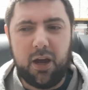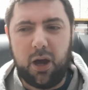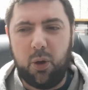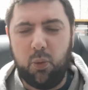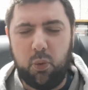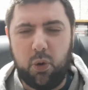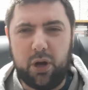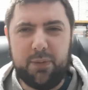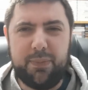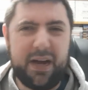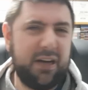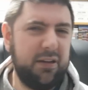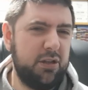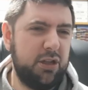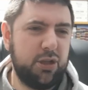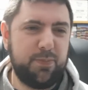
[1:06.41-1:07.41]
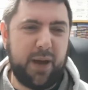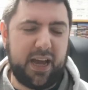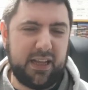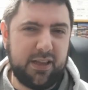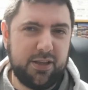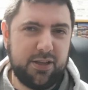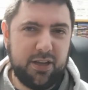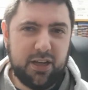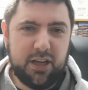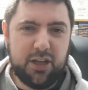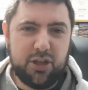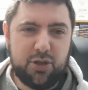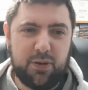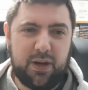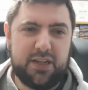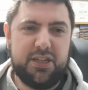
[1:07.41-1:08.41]
a £1 spend
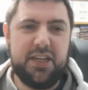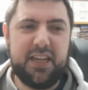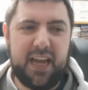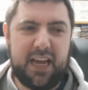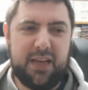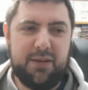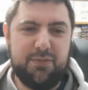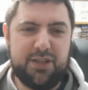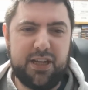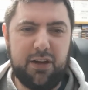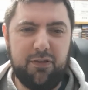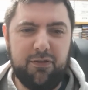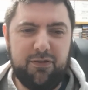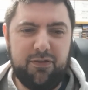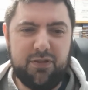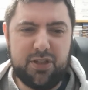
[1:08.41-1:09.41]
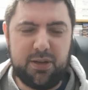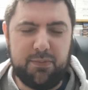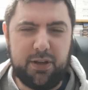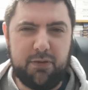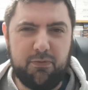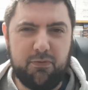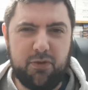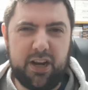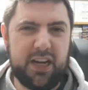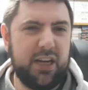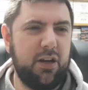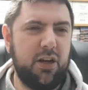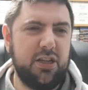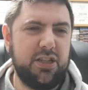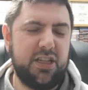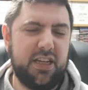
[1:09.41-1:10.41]
to actually get himself something really
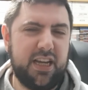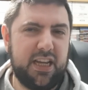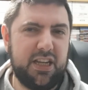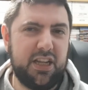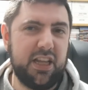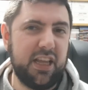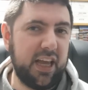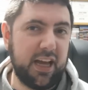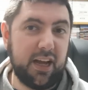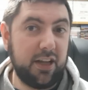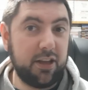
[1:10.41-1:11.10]
nice at the end of the year.